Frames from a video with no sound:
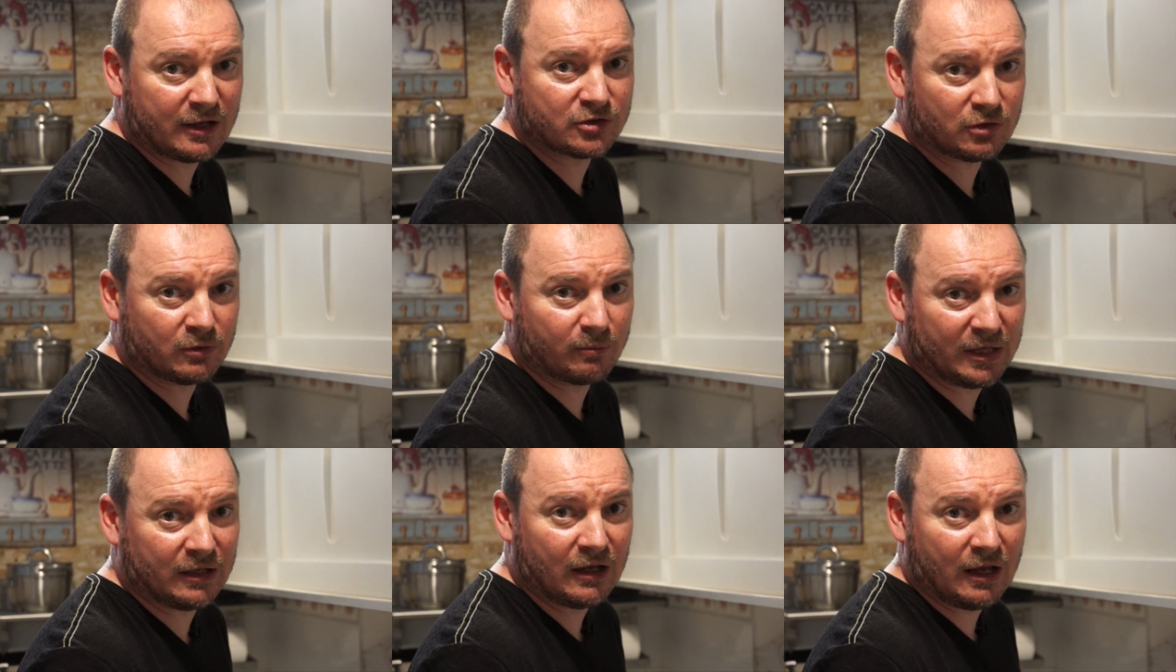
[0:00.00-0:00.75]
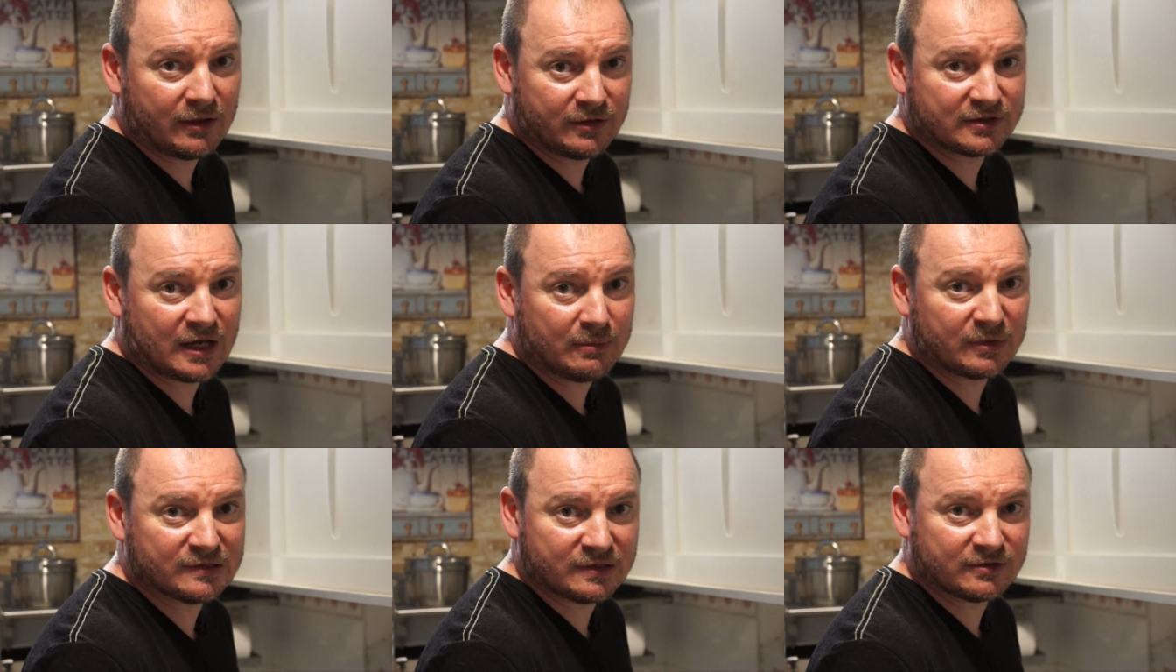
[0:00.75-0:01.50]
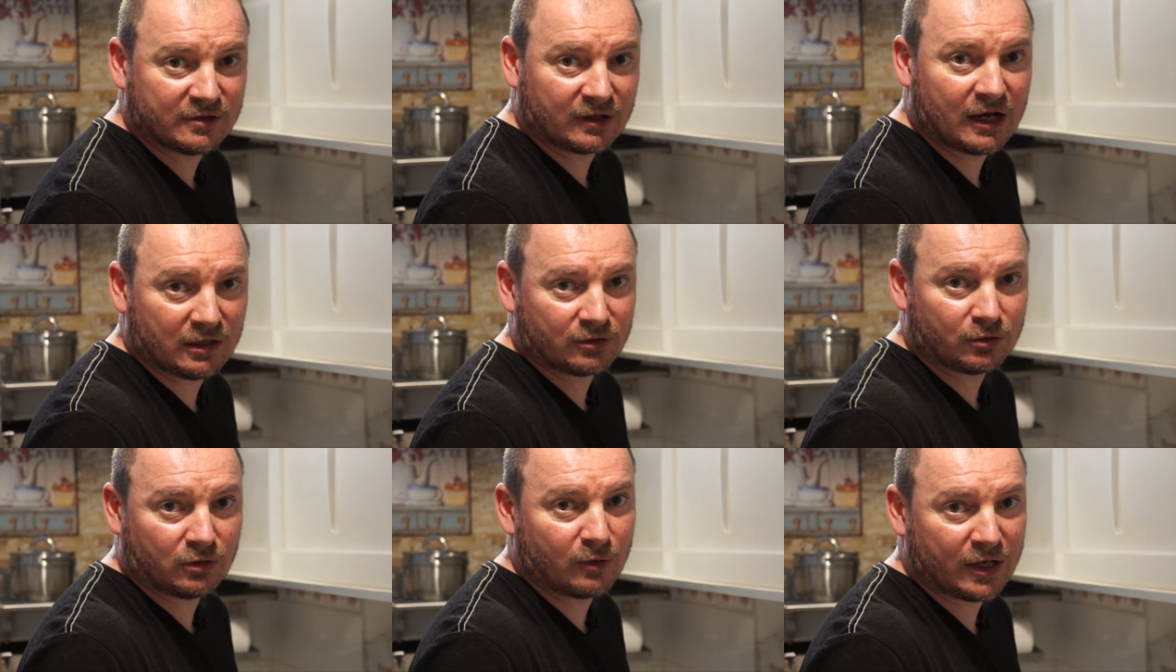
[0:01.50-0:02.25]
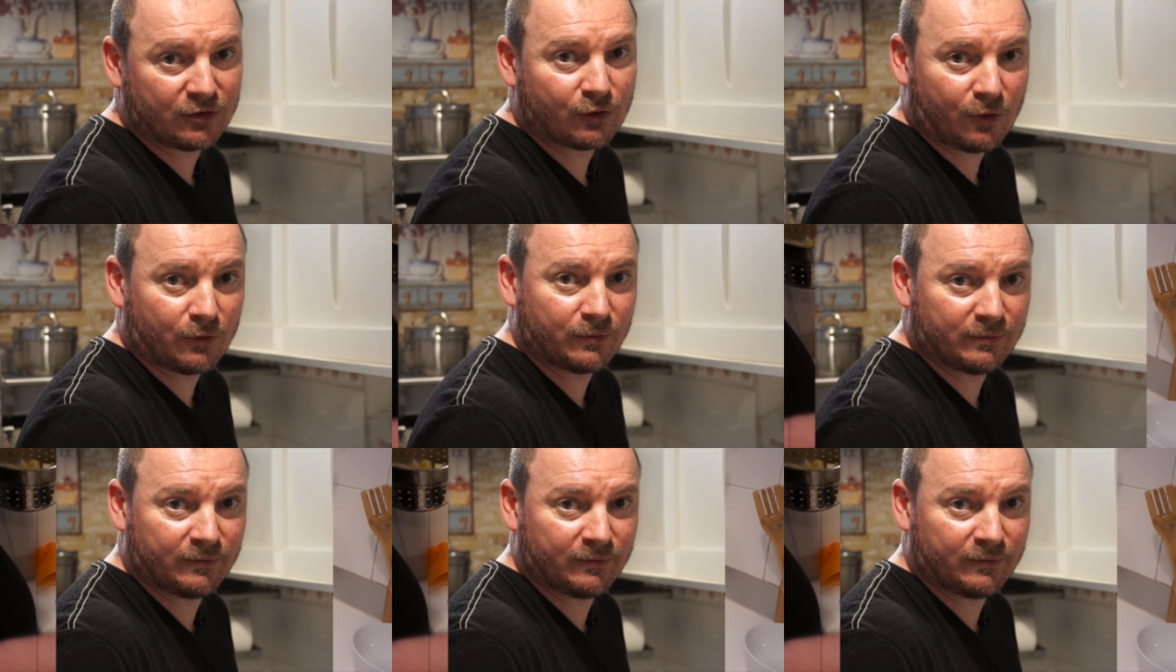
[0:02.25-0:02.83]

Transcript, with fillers: They should be the same consistent color all the way through.